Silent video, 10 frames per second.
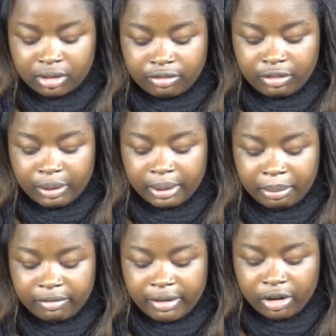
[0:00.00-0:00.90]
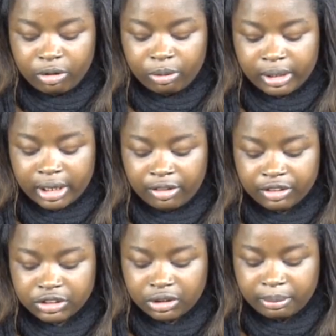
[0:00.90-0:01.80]
Following both Fangoria and
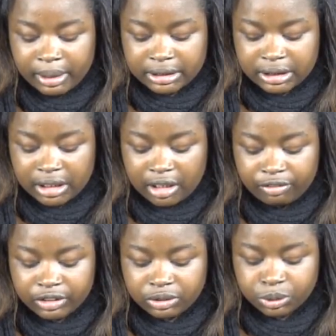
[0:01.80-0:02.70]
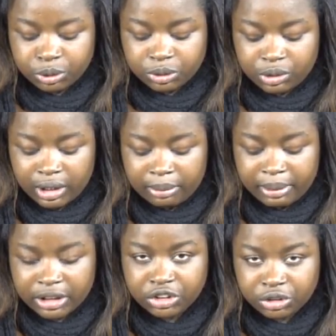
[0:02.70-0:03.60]
other two magazine covers, which was created
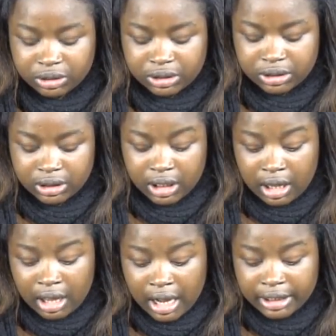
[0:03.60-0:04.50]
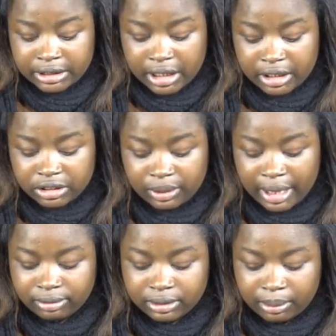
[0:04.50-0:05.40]
by students, I decided to
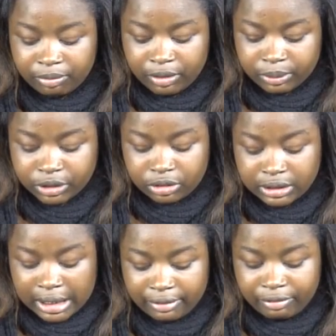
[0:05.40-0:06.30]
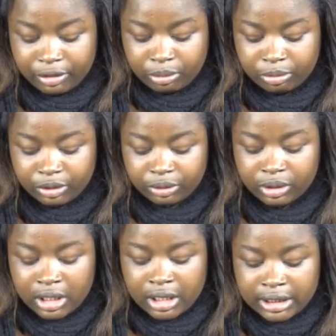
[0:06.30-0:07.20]
have something which looked like a film reel.
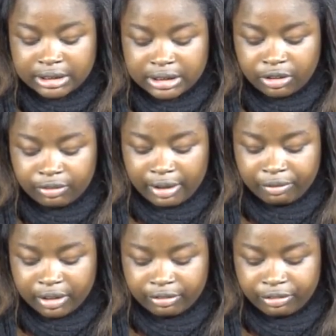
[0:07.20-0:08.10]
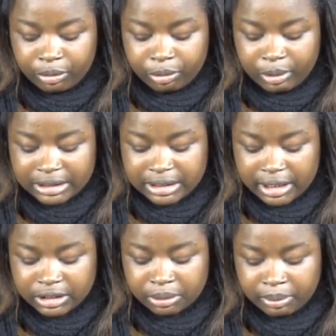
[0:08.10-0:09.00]
Instead of having a film reel, I
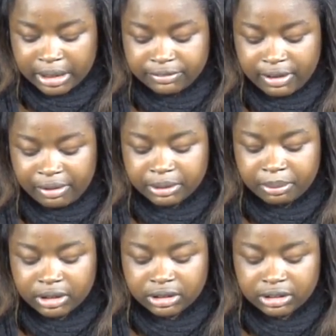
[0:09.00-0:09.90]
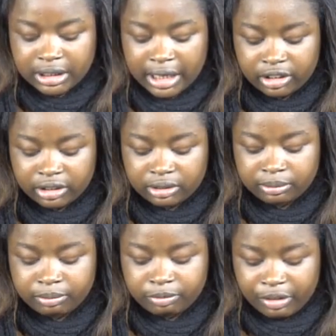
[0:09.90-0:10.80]
decided to place various posters
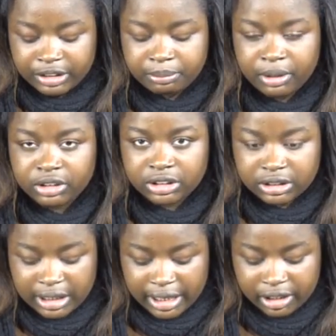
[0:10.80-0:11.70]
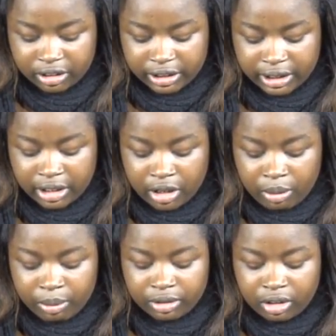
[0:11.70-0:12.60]
diagonally
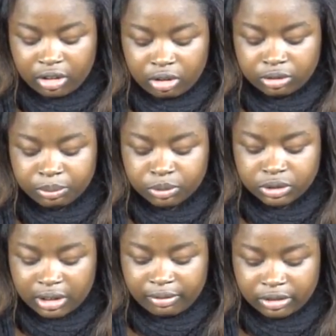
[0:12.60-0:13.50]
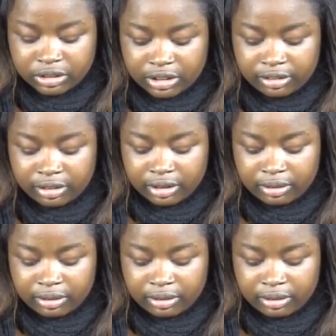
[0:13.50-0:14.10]
with a gold border around it.